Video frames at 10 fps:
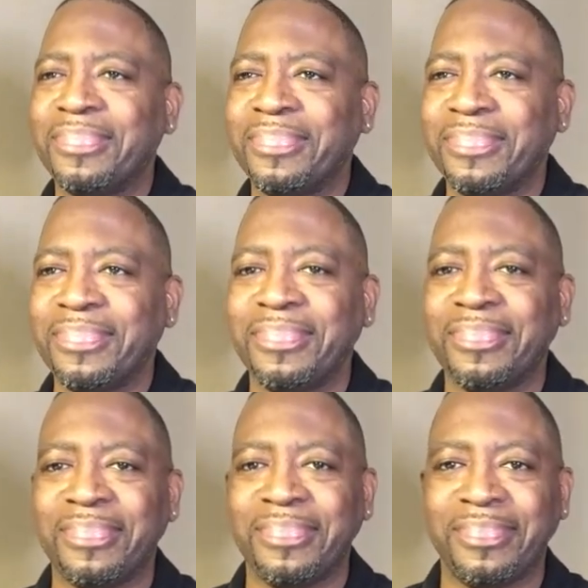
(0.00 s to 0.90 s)

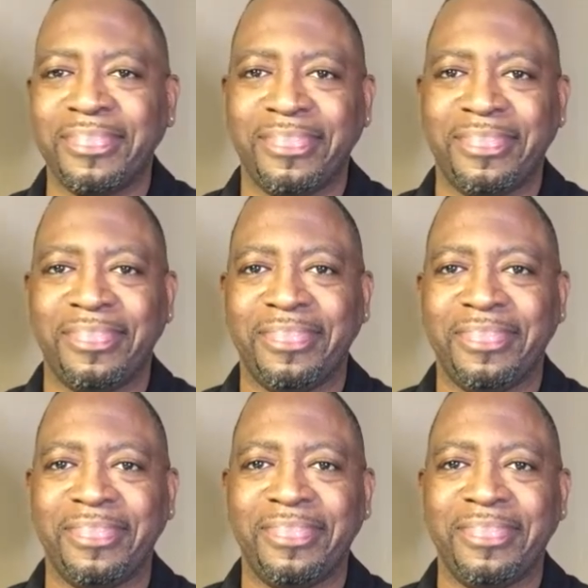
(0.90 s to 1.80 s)

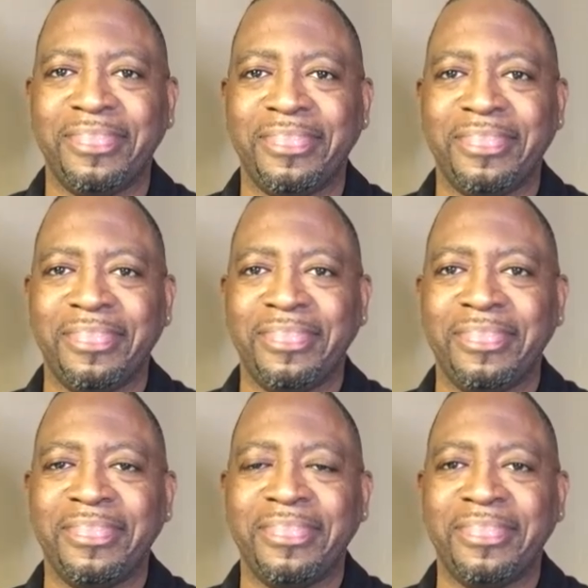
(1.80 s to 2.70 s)

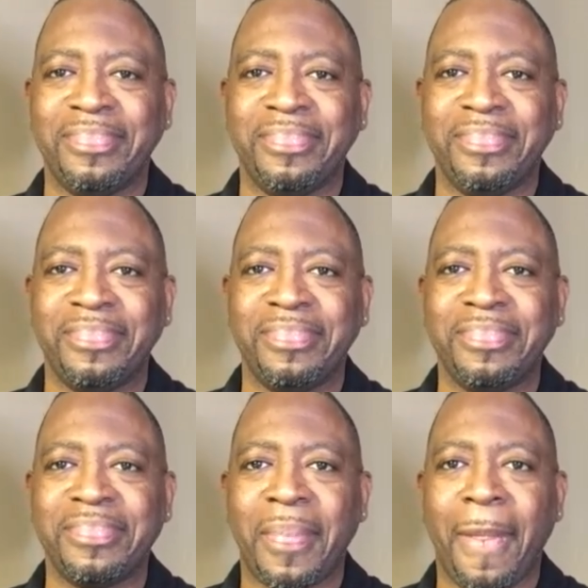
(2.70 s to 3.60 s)

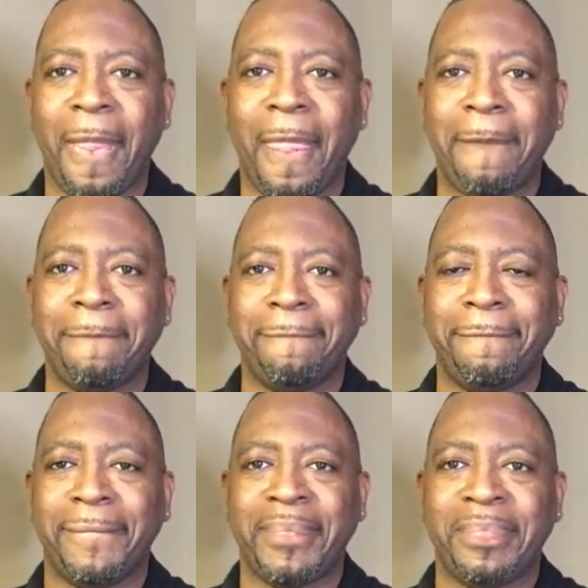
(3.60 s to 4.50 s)

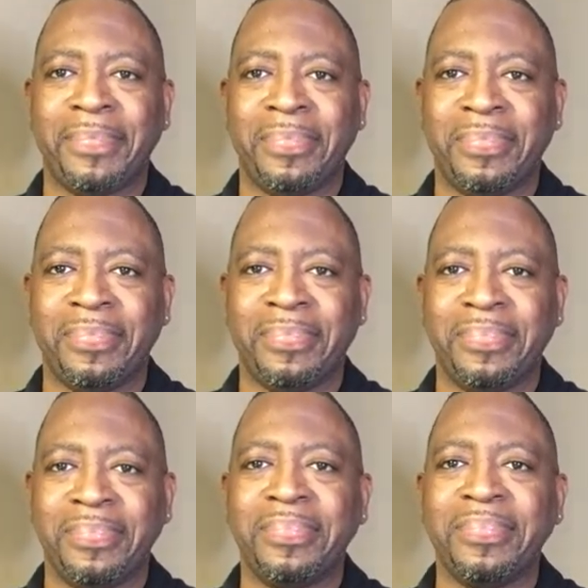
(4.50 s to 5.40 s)

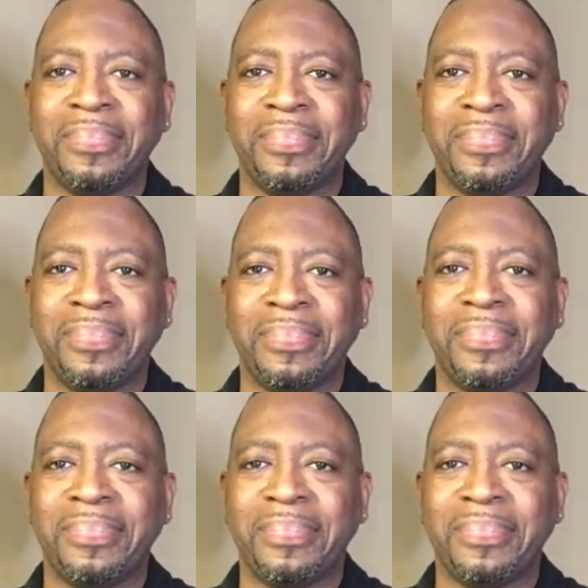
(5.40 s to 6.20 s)
This person isn't speaking.